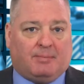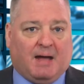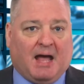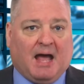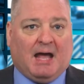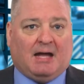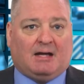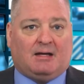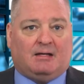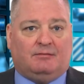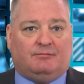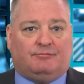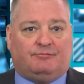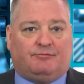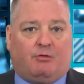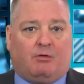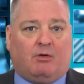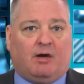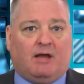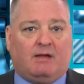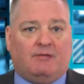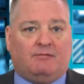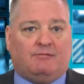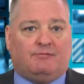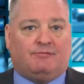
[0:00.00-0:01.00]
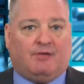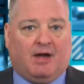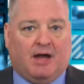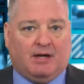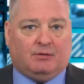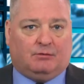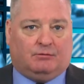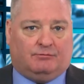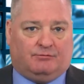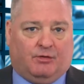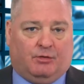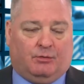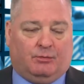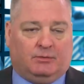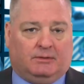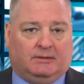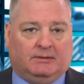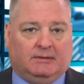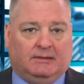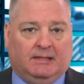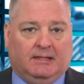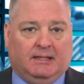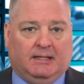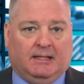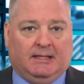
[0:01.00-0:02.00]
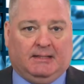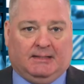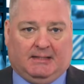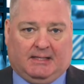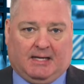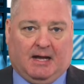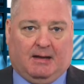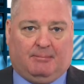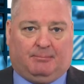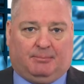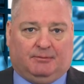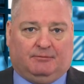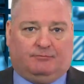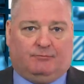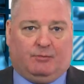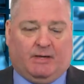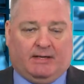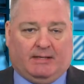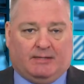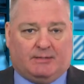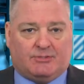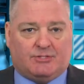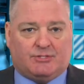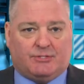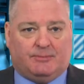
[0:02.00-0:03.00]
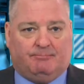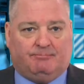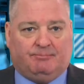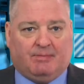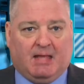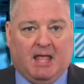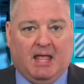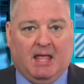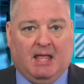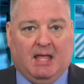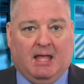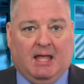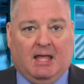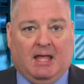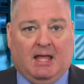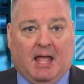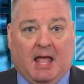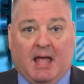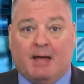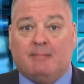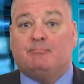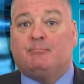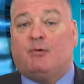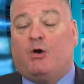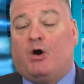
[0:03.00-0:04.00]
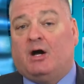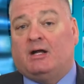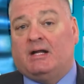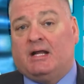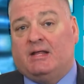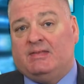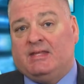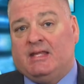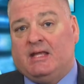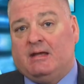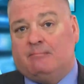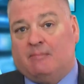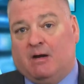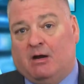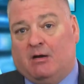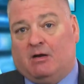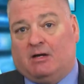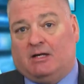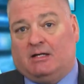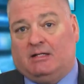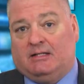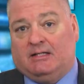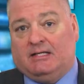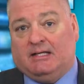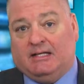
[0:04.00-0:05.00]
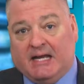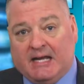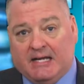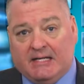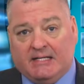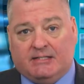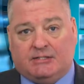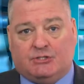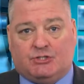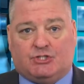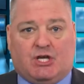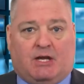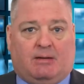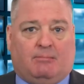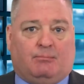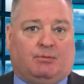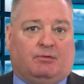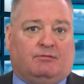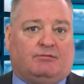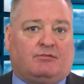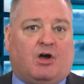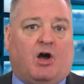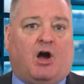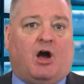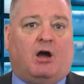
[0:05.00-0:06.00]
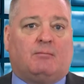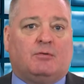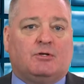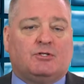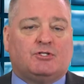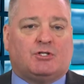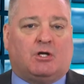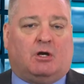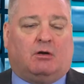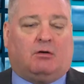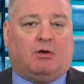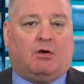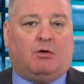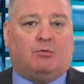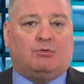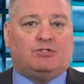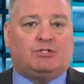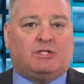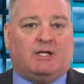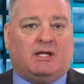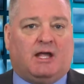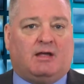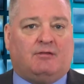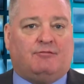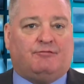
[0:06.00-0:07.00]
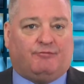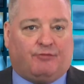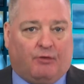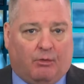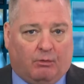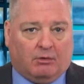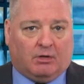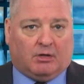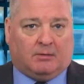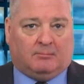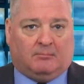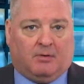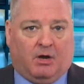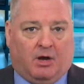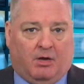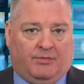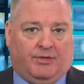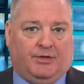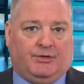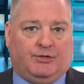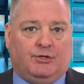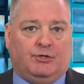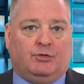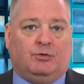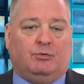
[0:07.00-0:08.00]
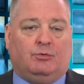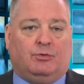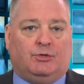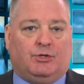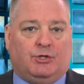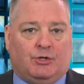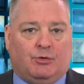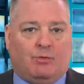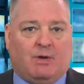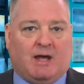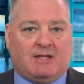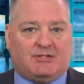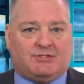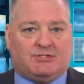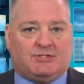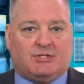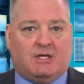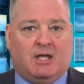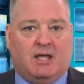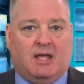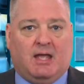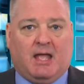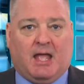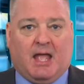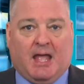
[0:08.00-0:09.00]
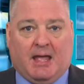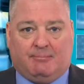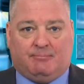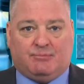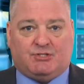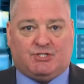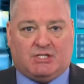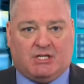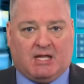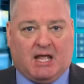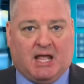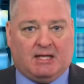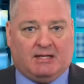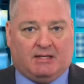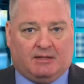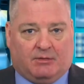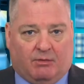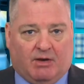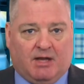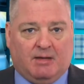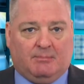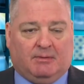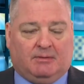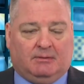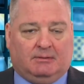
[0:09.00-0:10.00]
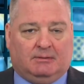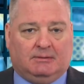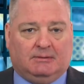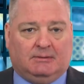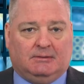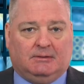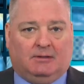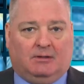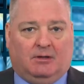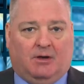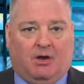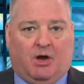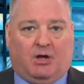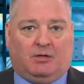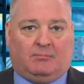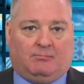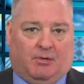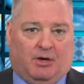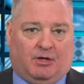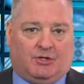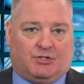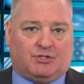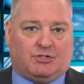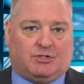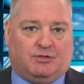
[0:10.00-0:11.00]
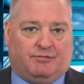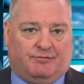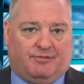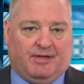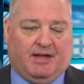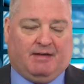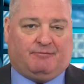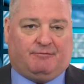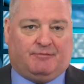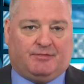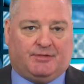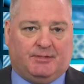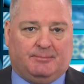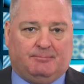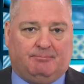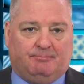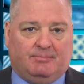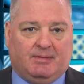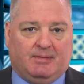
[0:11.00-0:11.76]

back for a final vote in a couple of weeks. MBOT and the American-Canadian Chamber of Commerce are hosting a forum on the new U.S.-MCA agreement on March the 5th.